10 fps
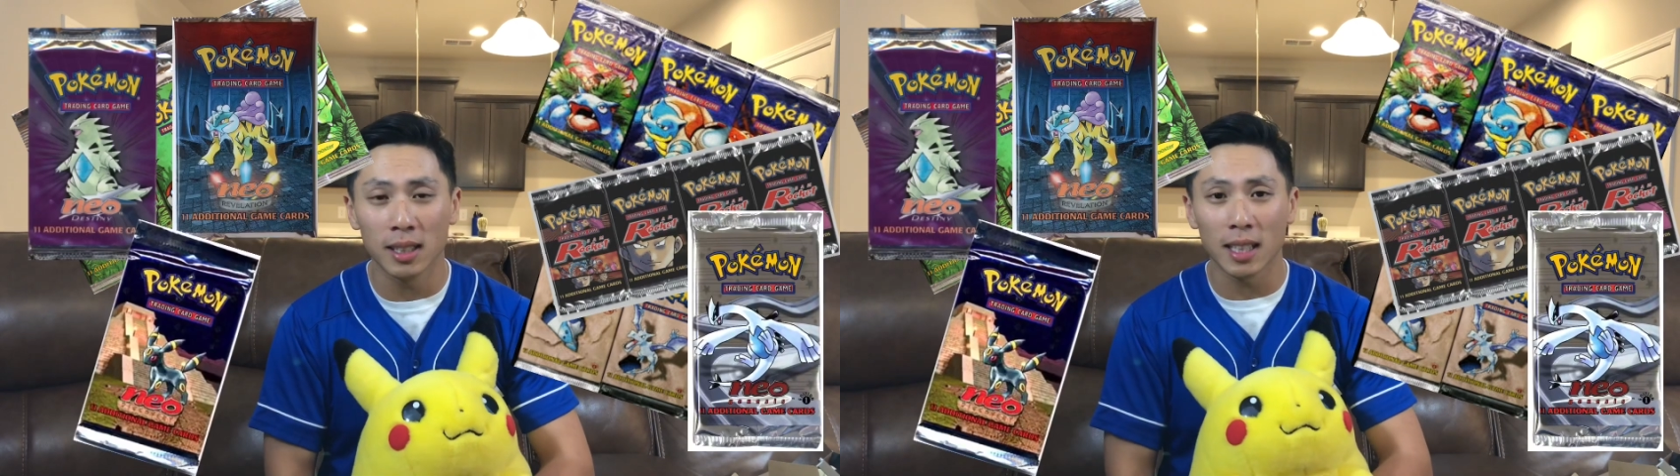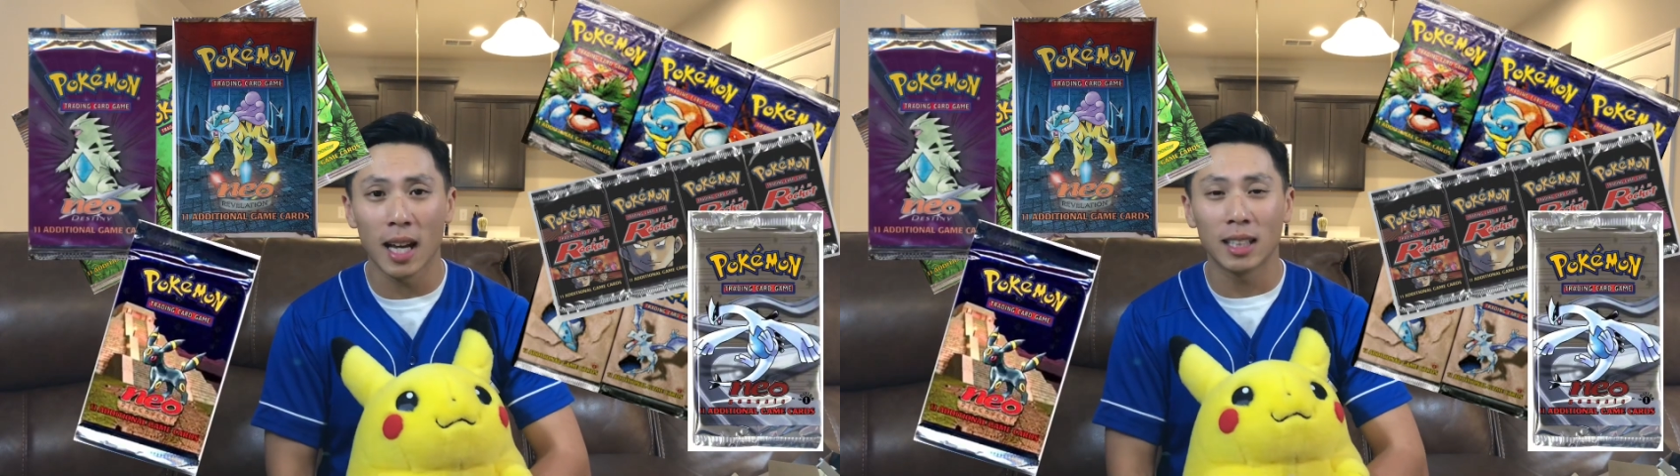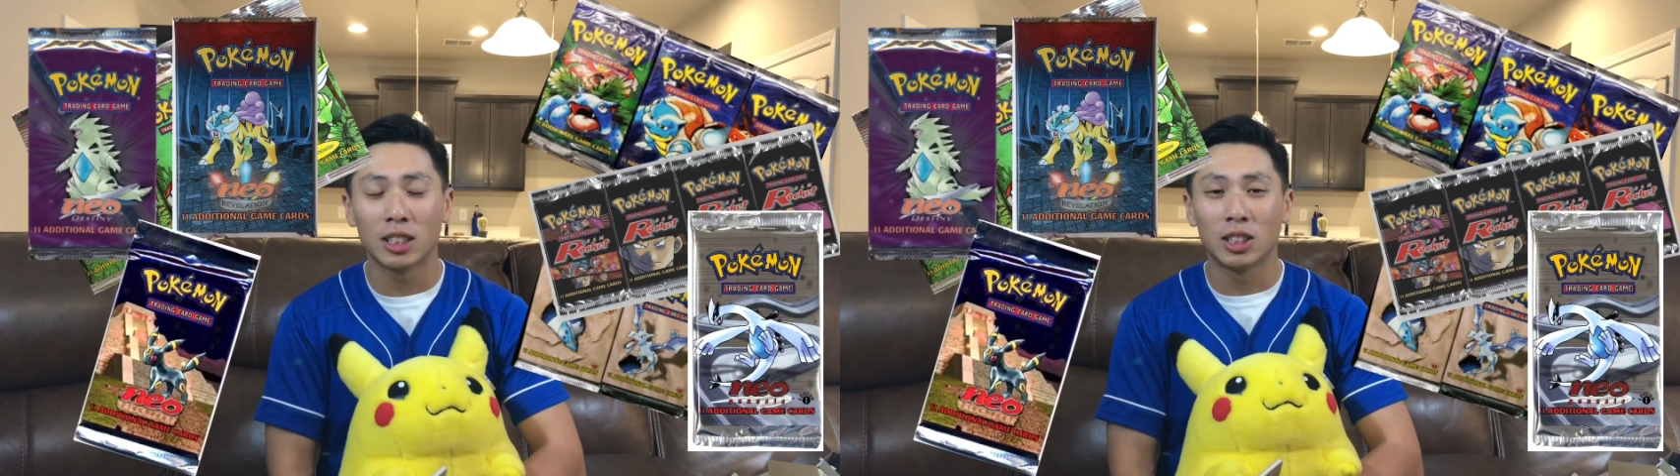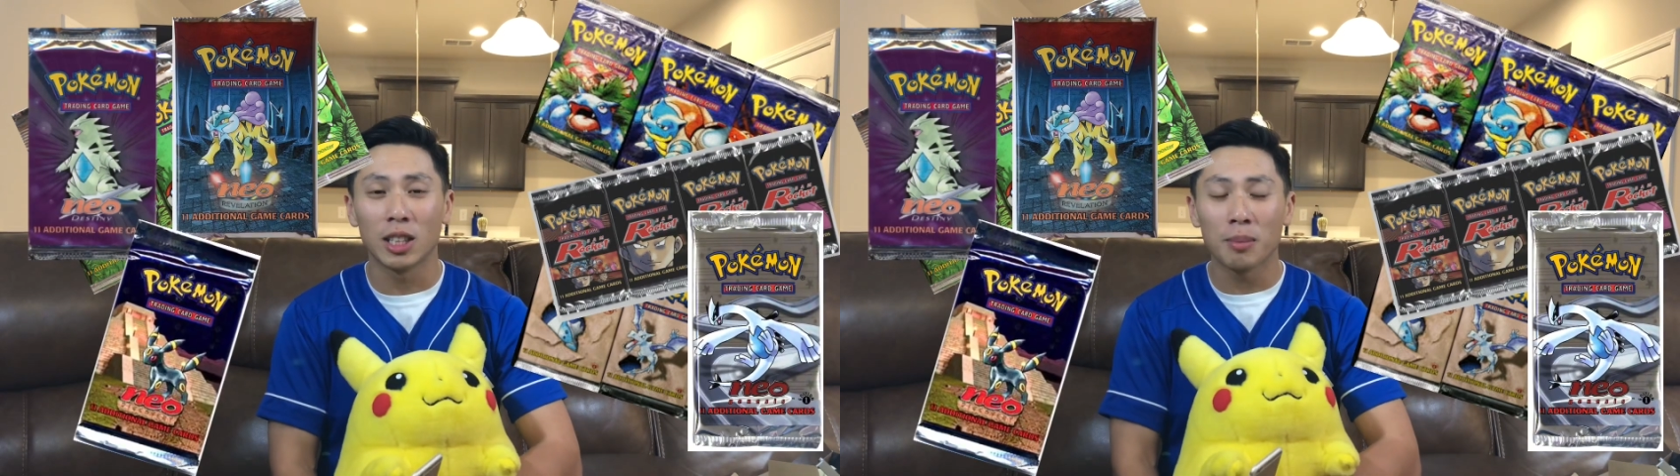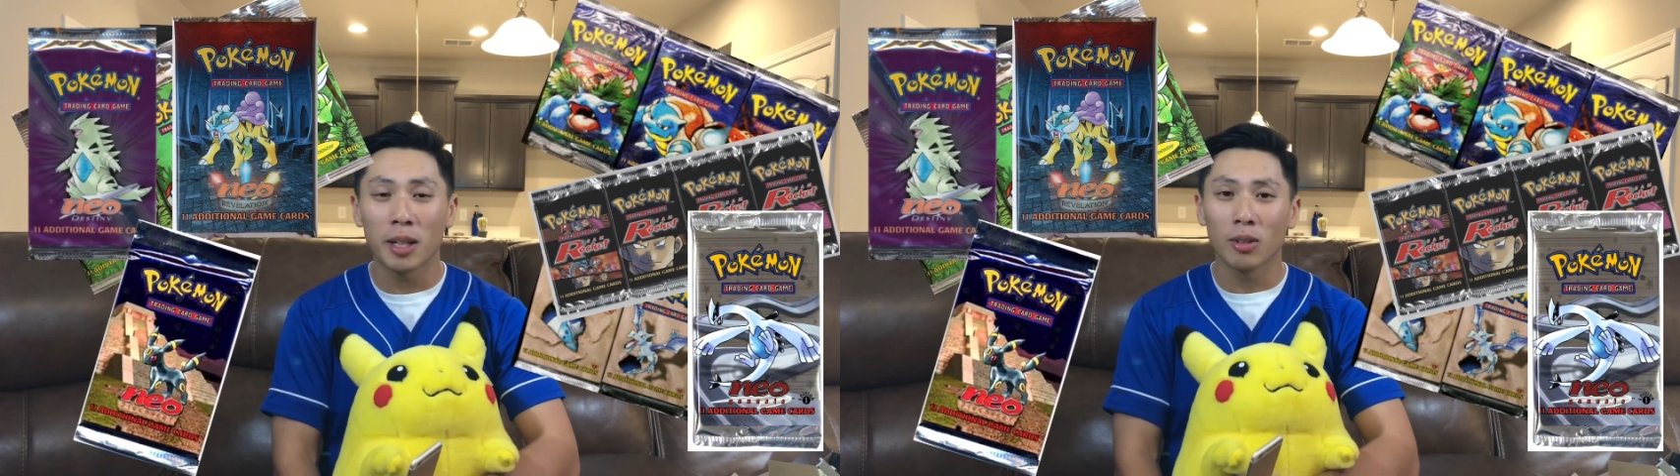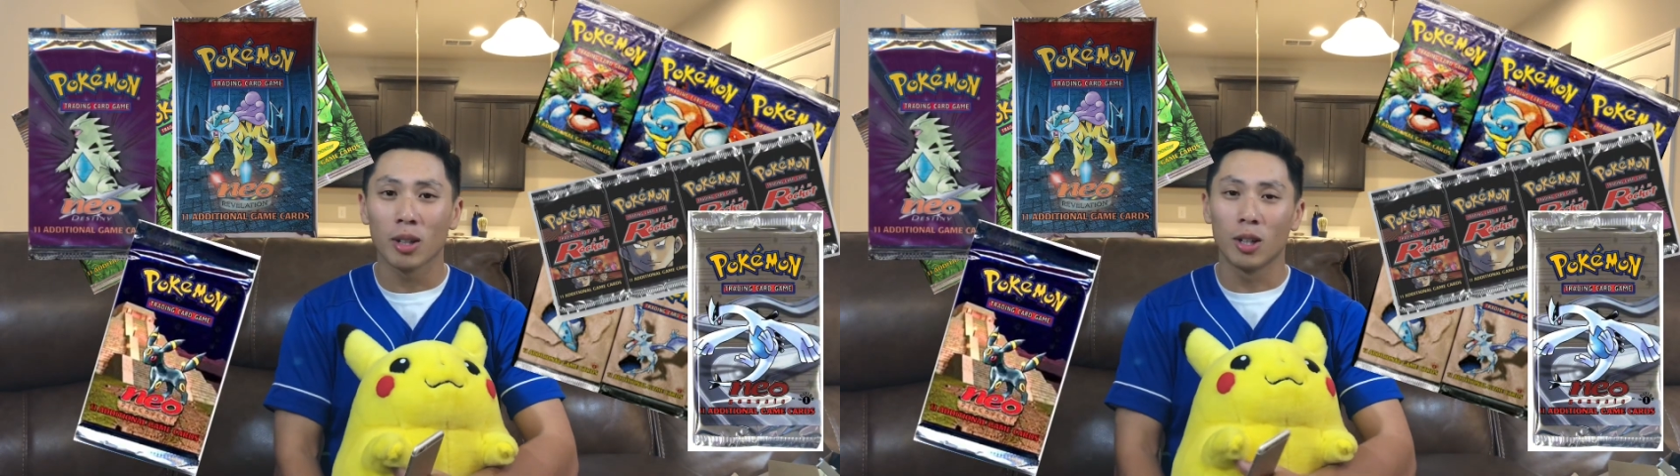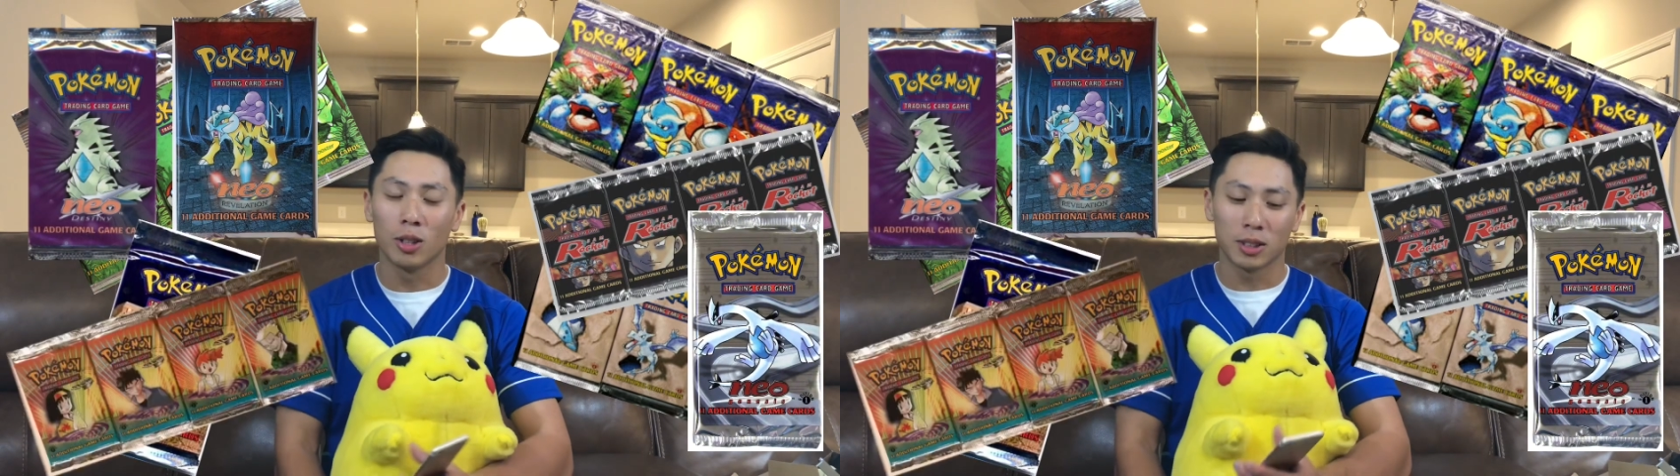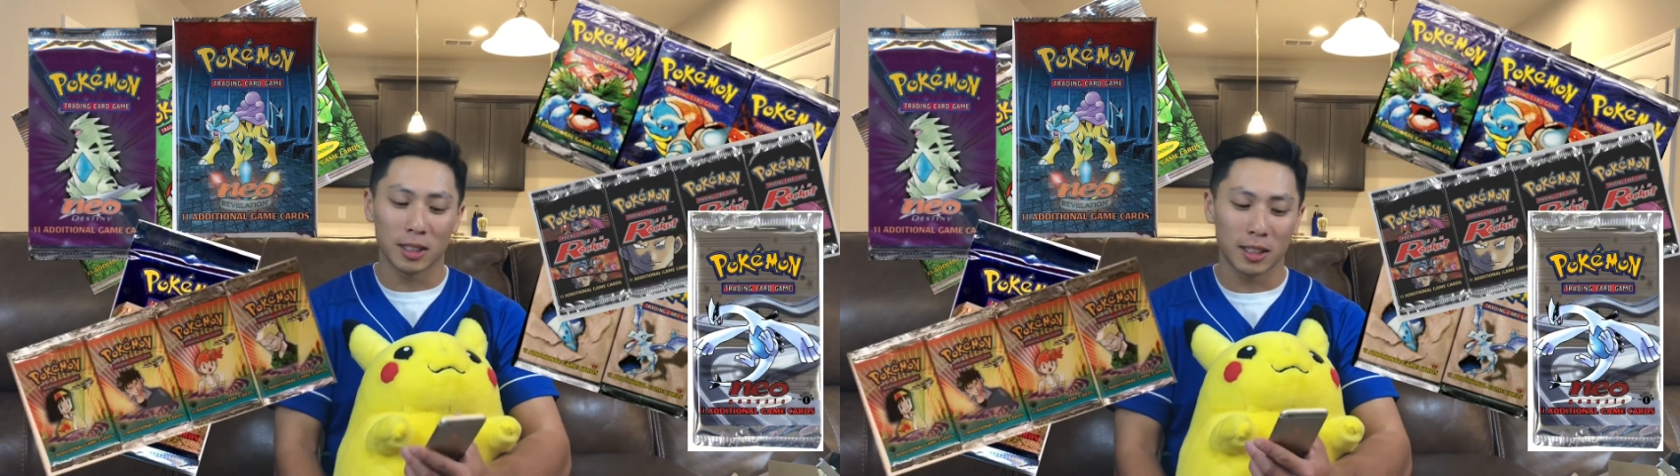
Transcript: It had Gym Heroes.